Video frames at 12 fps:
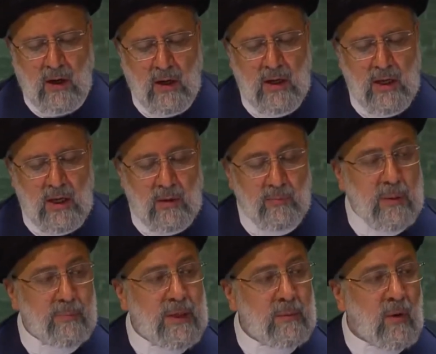Have you seen
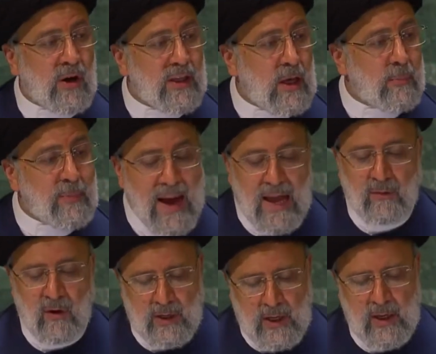their photos and
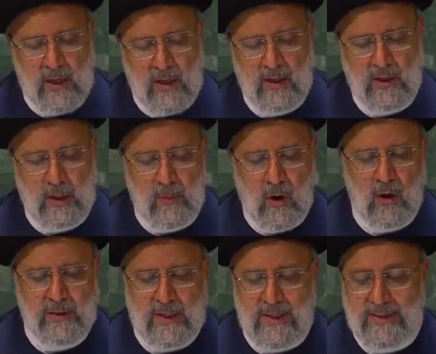images?
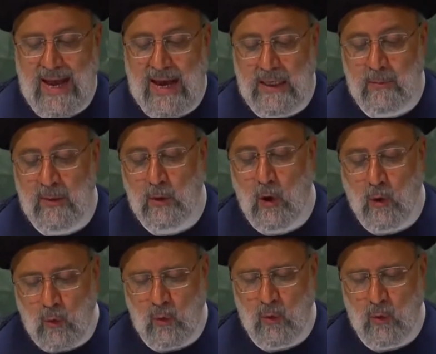Have you seen